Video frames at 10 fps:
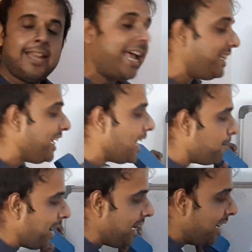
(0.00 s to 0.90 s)
And
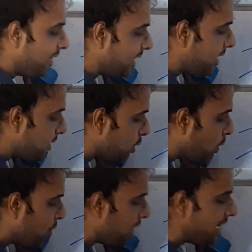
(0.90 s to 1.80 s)
thereby there is no
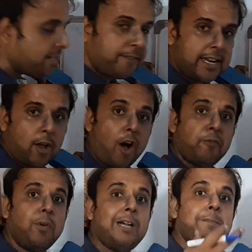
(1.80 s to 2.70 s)
transfer of
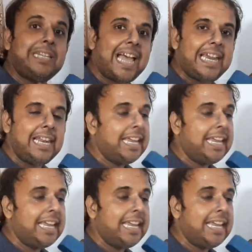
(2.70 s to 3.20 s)
what? Methyl.